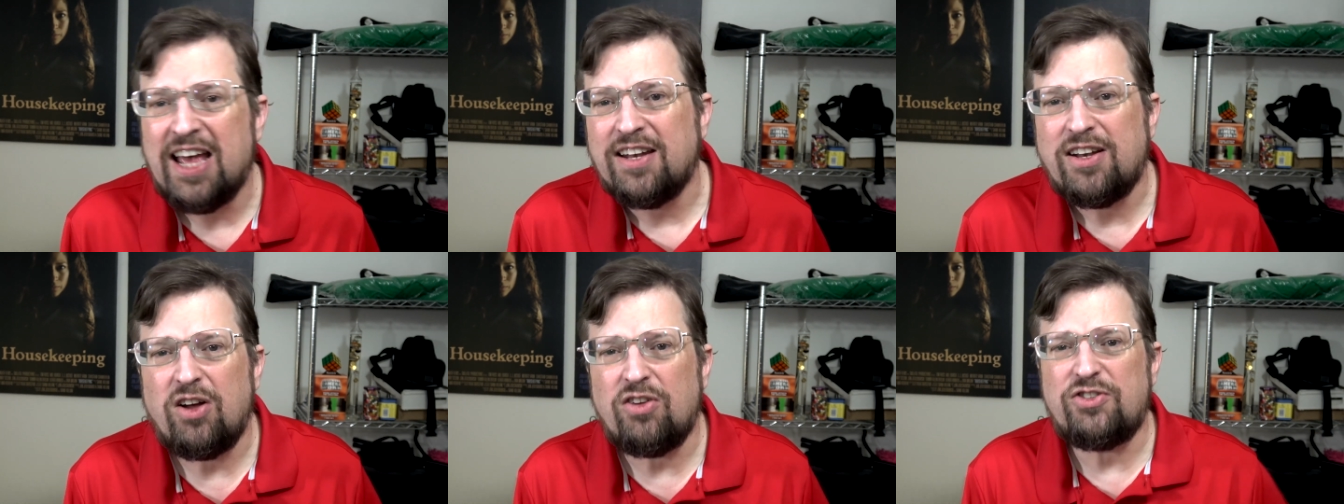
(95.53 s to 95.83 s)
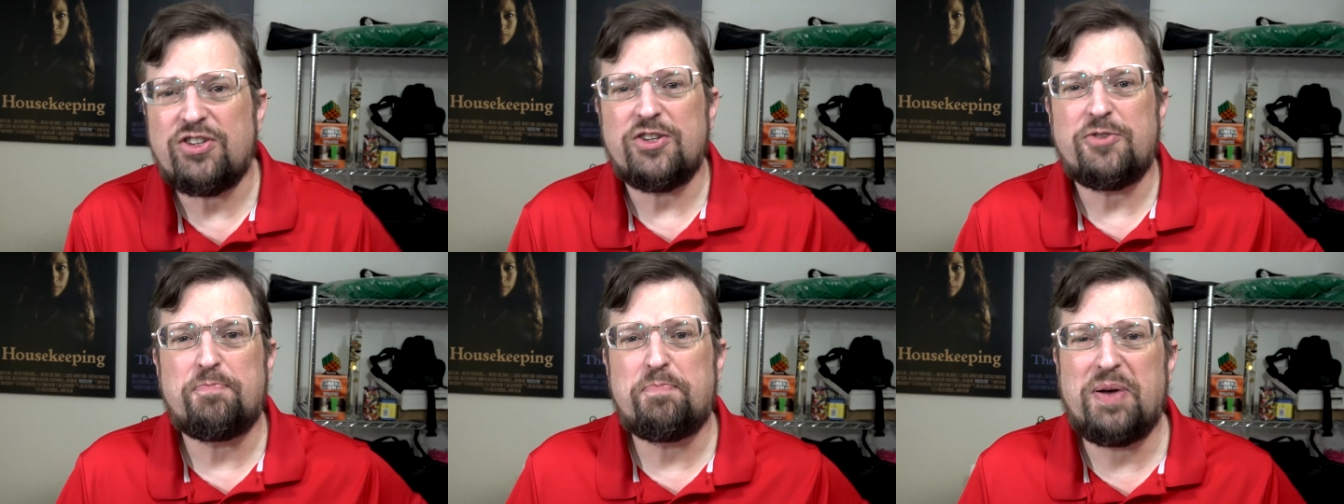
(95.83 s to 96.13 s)

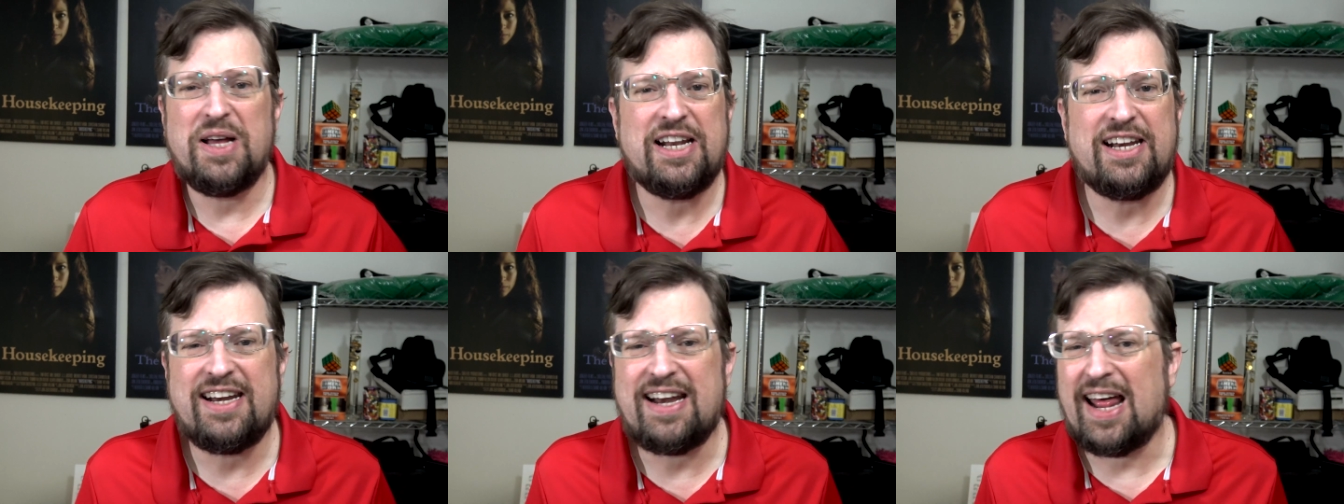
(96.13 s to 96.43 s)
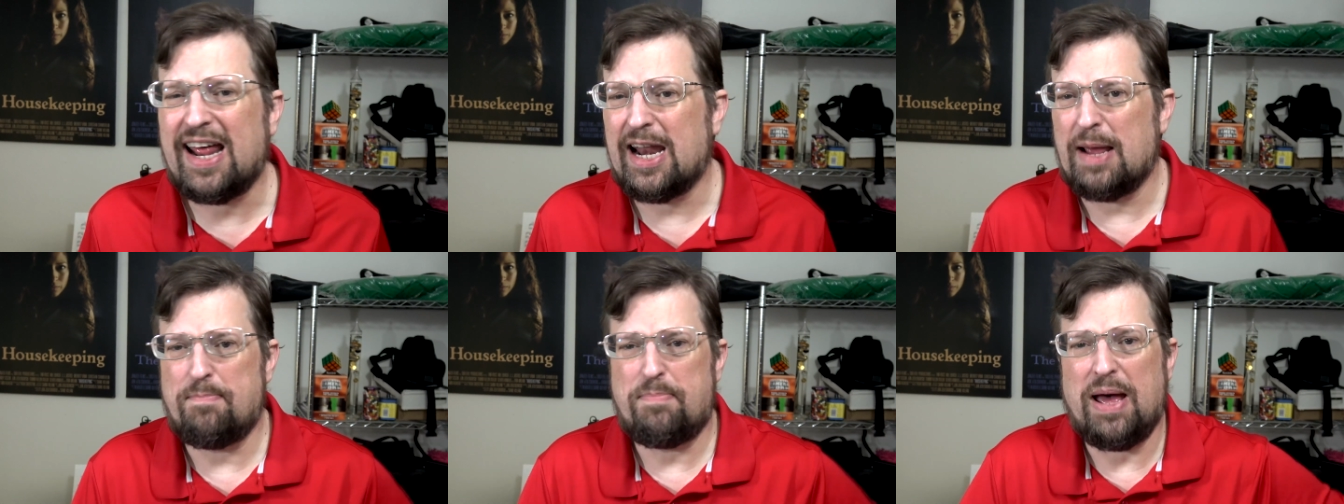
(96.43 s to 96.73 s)
Don't just put it
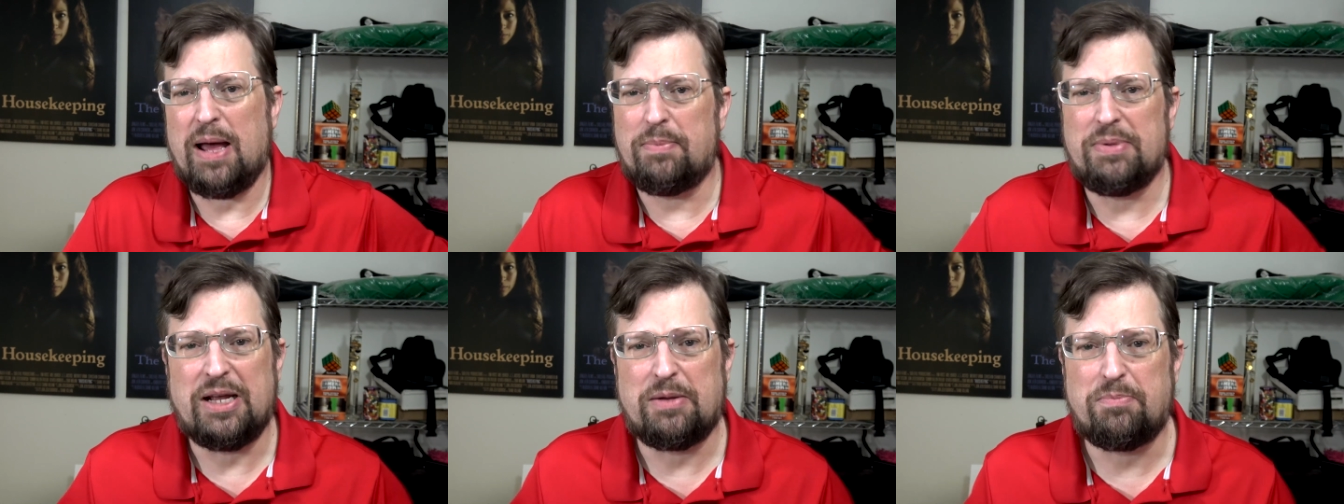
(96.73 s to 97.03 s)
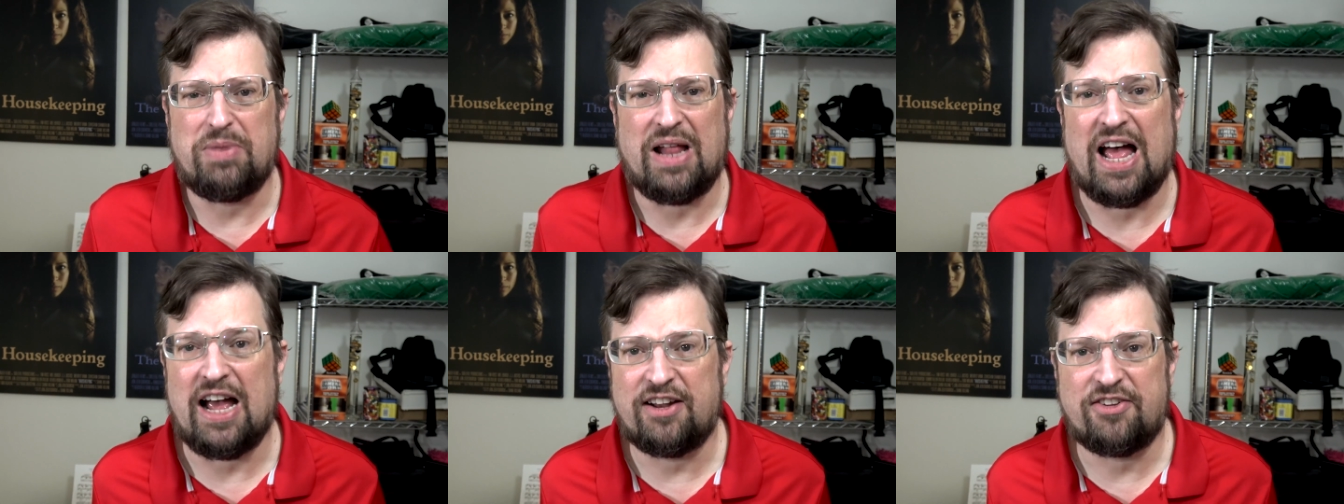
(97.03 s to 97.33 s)
on a public
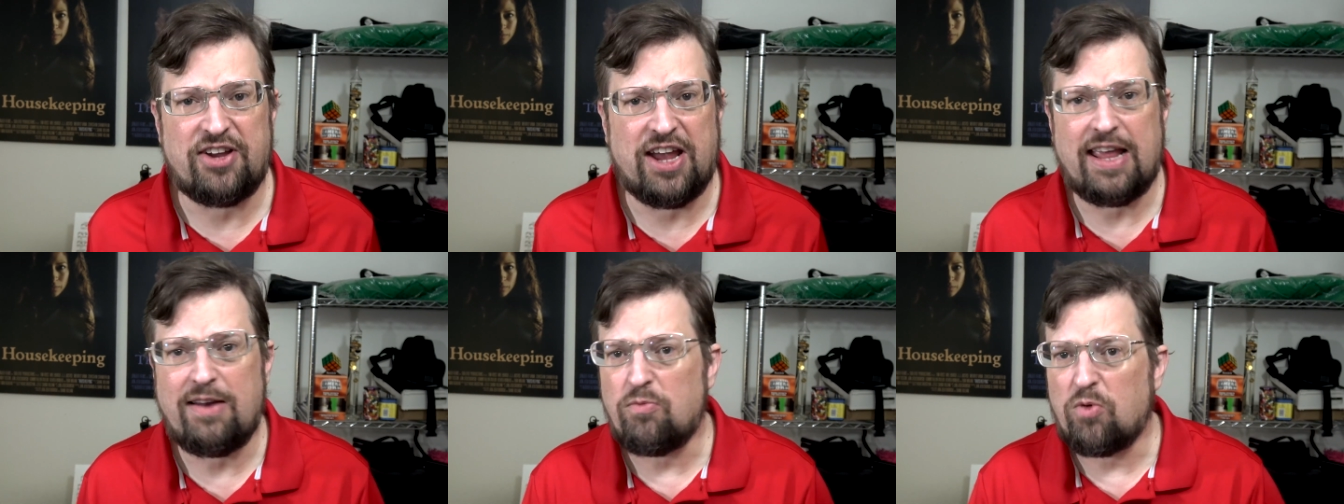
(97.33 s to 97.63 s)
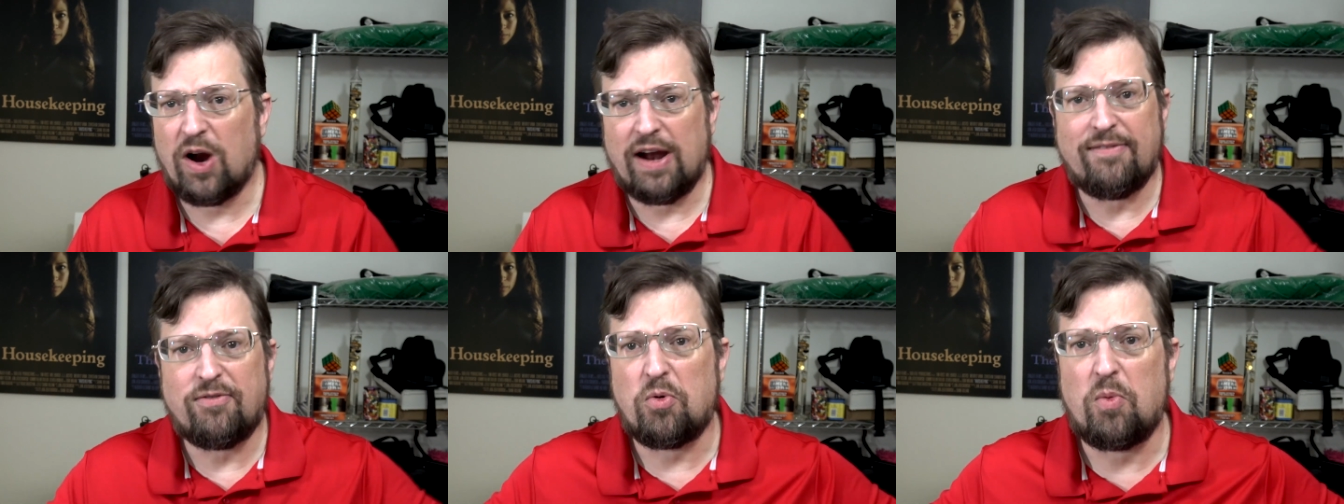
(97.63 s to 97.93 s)
blockchain
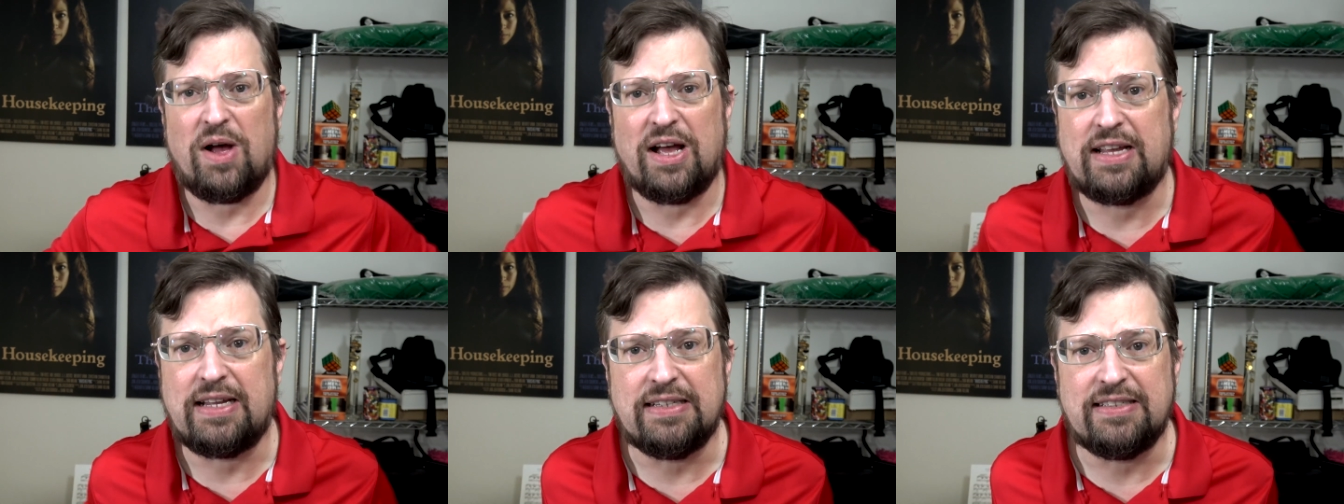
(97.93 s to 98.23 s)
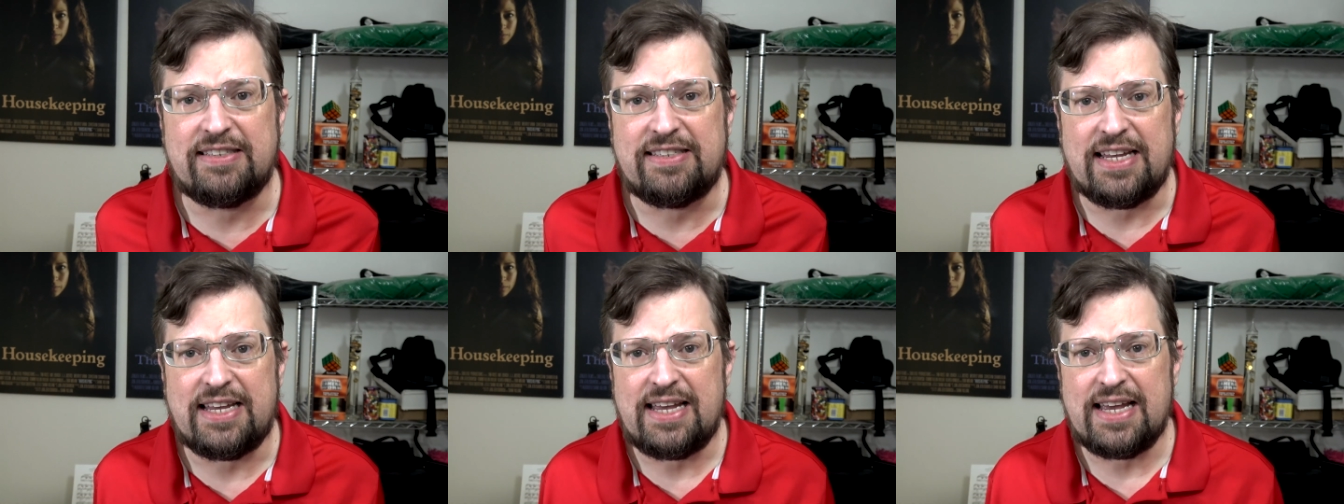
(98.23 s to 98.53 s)
where everyone
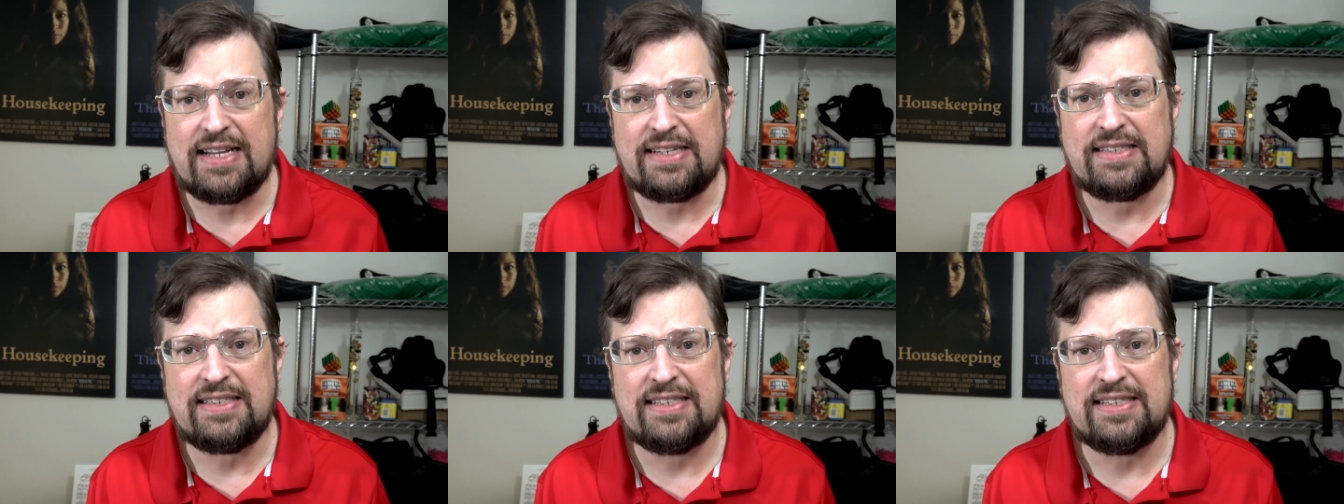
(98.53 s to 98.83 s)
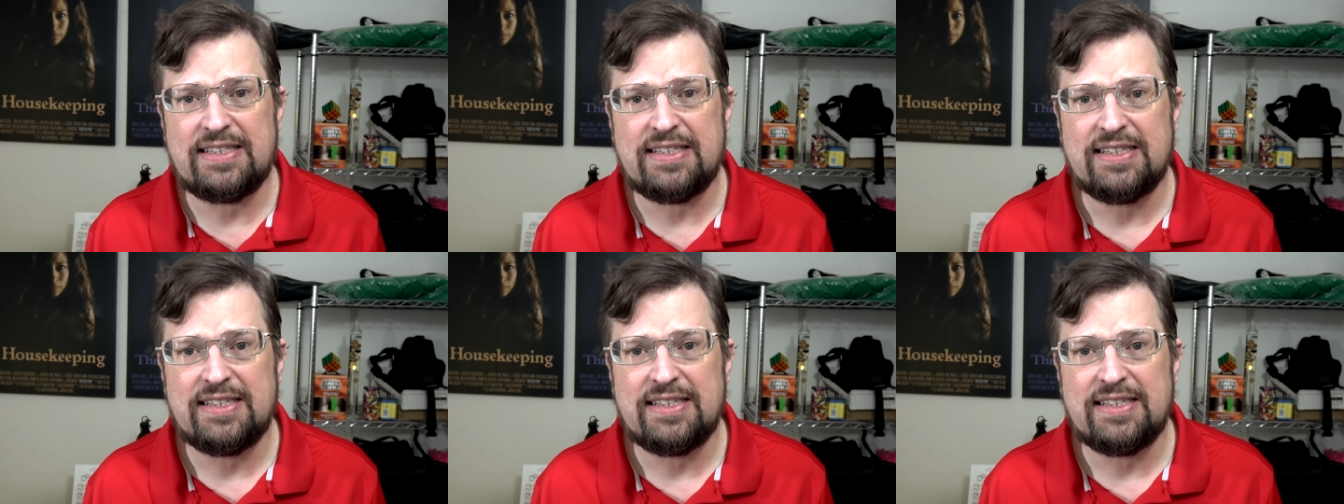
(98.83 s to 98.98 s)
can see it.